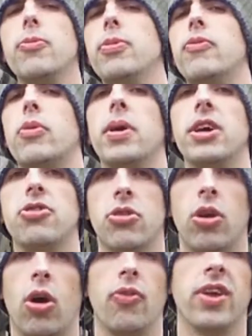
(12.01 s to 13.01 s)
up
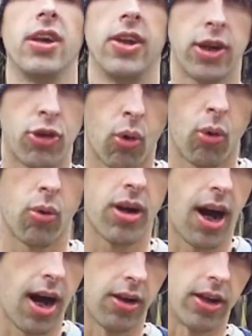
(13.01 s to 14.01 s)
information on the Electoral
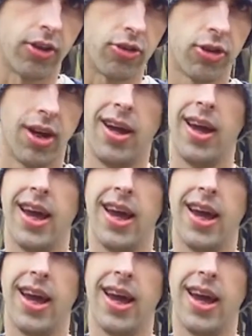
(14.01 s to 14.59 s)
College.